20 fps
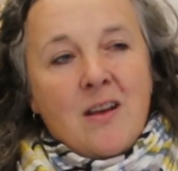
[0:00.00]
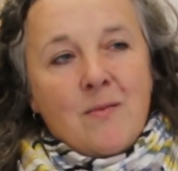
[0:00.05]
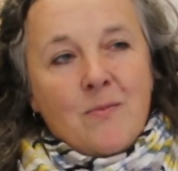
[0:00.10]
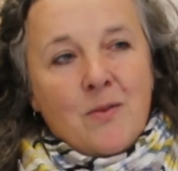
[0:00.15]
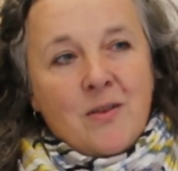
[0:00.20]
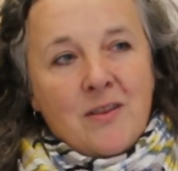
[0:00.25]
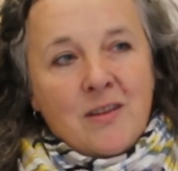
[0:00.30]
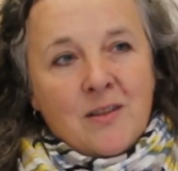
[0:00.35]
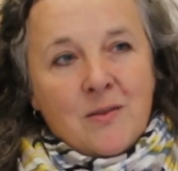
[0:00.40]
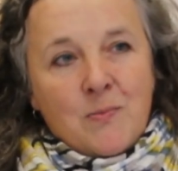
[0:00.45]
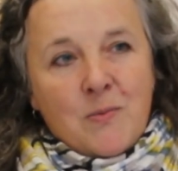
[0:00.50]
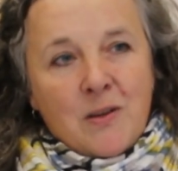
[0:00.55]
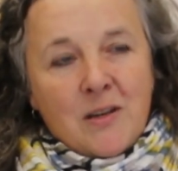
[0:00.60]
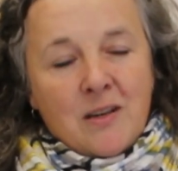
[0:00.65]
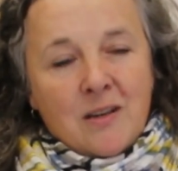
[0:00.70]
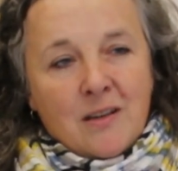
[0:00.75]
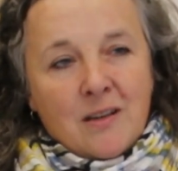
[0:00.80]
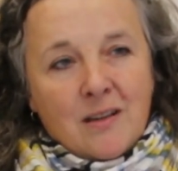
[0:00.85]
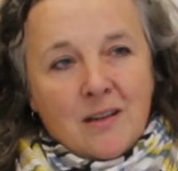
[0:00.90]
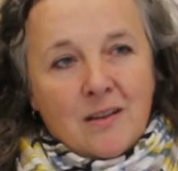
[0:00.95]
But there's
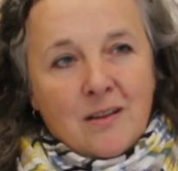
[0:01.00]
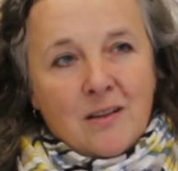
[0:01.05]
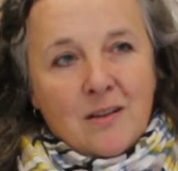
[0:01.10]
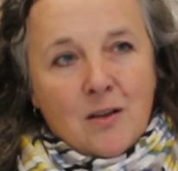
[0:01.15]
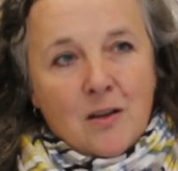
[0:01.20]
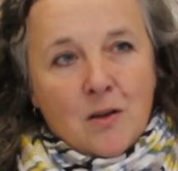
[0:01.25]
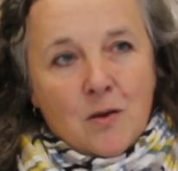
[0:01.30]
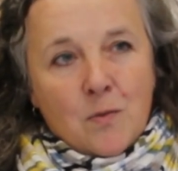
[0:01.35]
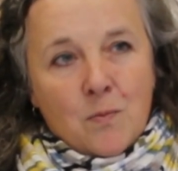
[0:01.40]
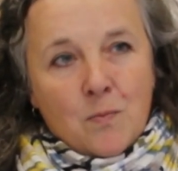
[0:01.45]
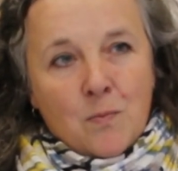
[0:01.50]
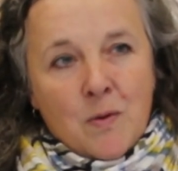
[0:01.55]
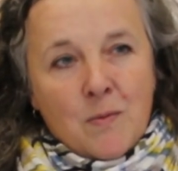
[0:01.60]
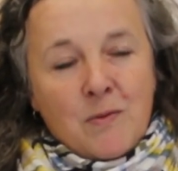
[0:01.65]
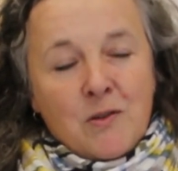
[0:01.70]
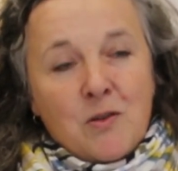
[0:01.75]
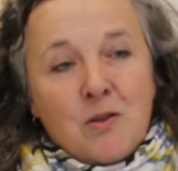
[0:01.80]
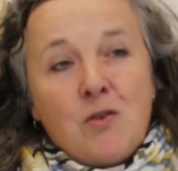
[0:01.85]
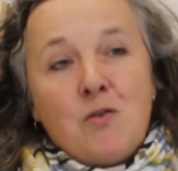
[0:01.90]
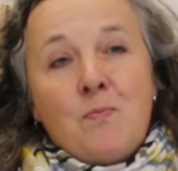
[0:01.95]
been
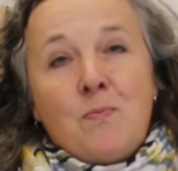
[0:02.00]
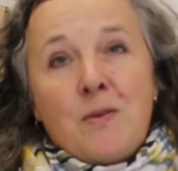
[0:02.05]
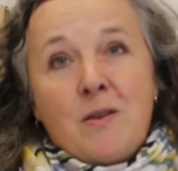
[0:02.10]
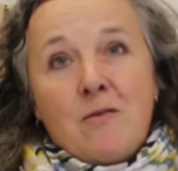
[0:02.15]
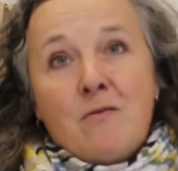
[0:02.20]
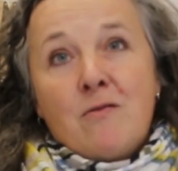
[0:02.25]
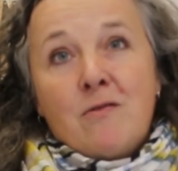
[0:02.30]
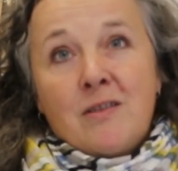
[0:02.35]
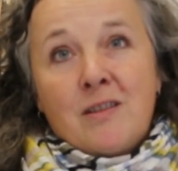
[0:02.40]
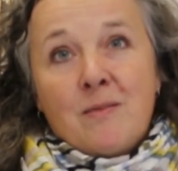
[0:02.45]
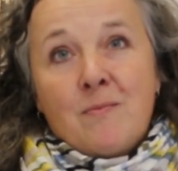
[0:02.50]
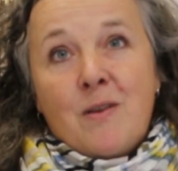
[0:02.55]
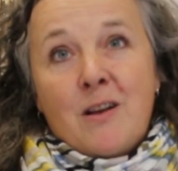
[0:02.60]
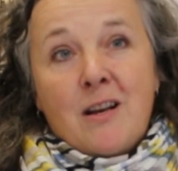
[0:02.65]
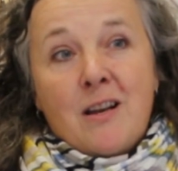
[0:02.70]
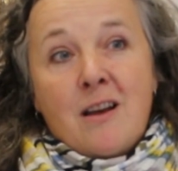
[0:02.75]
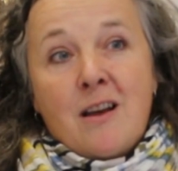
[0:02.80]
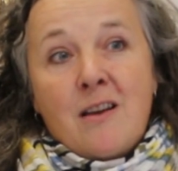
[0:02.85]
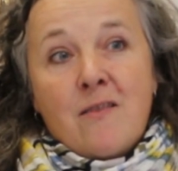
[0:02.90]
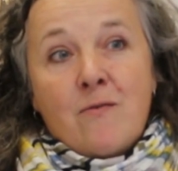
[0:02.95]
probably 2 periods in my
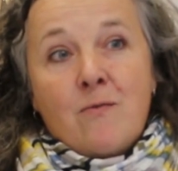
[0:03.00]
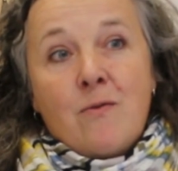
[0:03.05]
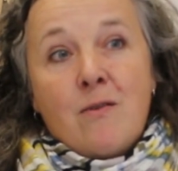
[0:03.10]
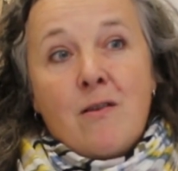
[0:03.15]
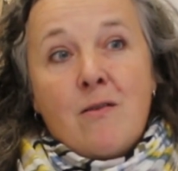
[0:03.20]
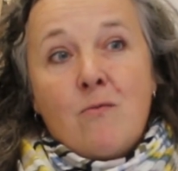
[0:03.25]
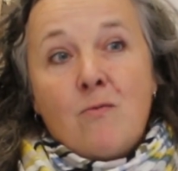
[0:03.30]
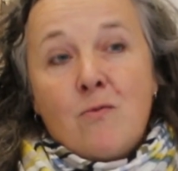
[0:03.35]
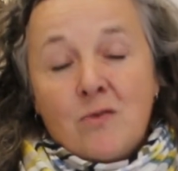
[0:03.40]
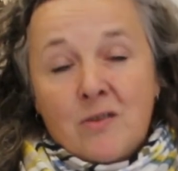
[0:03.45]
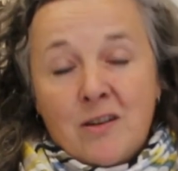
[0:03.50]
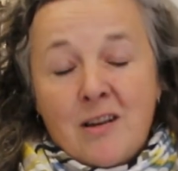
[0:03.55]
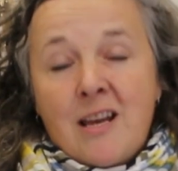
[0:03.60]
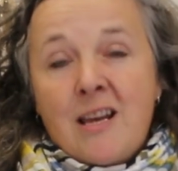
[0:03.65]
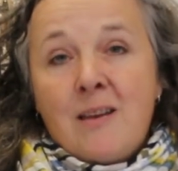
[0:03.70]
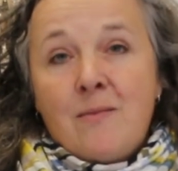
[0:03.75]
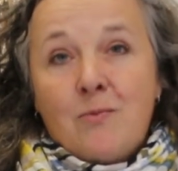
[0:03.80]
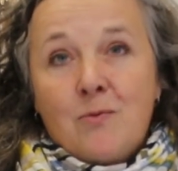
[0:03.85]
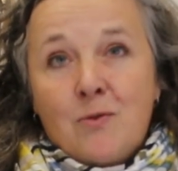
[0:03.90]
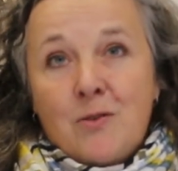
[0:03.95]
life where I wasn't
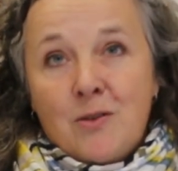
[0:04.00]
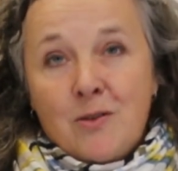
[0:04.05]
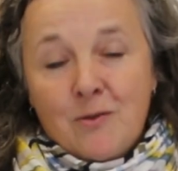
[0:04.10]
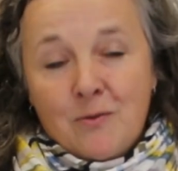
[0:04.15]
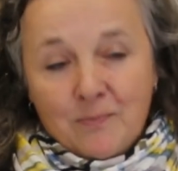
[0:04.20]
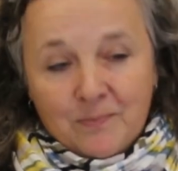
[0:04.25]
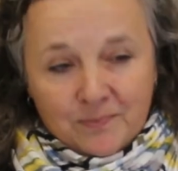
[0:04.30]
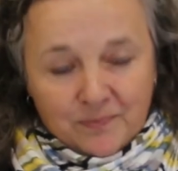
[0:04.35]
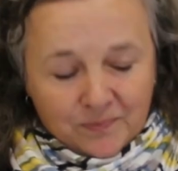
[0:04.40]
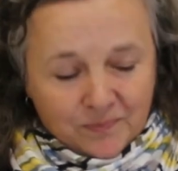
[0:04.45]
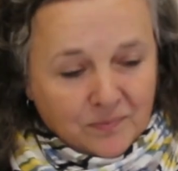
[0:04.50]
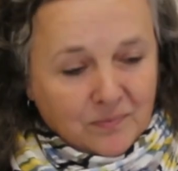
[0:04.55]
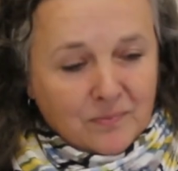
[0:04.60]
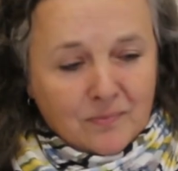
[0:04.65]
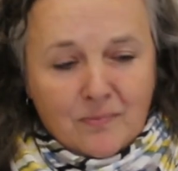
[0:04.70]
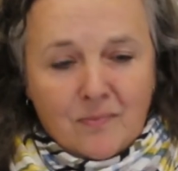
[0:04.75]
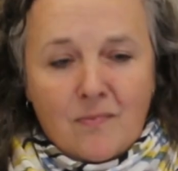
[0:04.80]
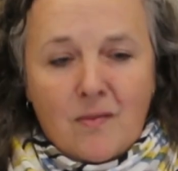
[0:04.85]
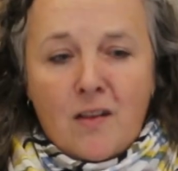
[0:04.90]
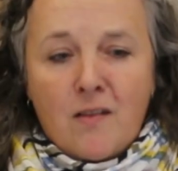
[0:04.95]
able to,
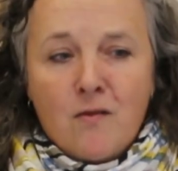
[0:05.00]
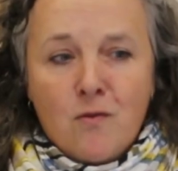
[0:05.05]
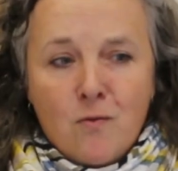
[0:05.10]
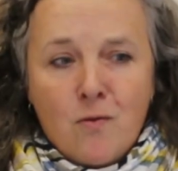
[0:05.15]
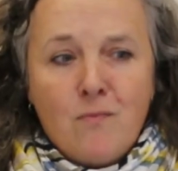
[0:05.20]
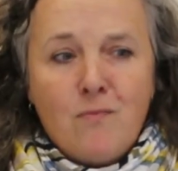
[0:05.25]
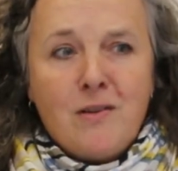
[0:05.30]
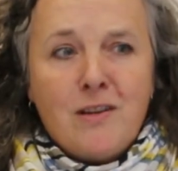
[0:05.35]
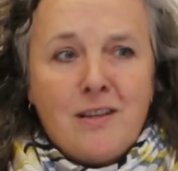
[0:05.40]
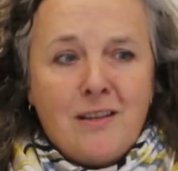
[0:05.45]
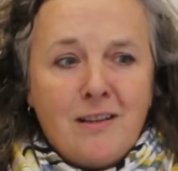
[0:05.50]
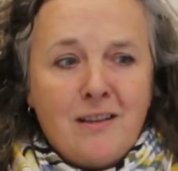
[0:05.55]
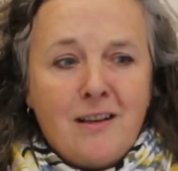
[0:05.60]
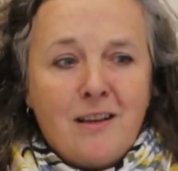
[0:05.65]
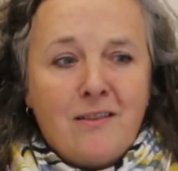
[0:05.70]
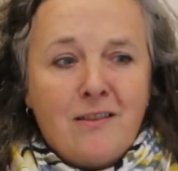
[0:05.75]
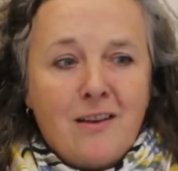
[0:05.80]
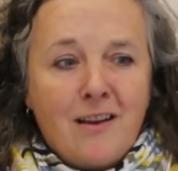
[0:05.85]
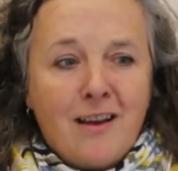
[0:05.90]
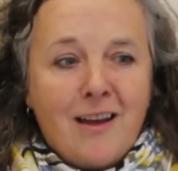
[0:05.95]
for one reason or the
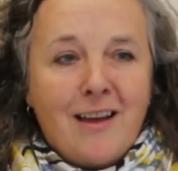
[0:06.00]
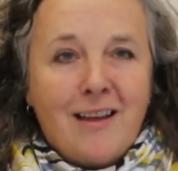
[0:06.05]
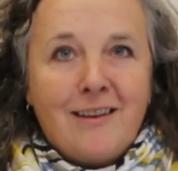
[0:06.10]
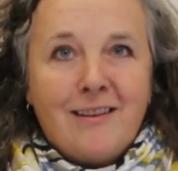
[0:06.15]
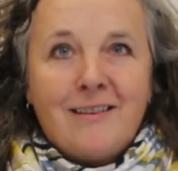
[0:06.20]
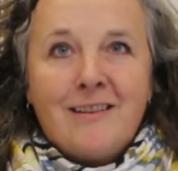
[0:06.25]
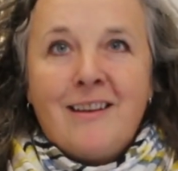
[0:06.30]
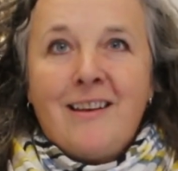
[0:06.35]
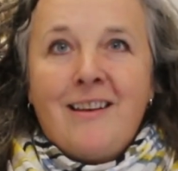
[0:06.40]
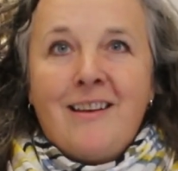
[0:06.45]
other, and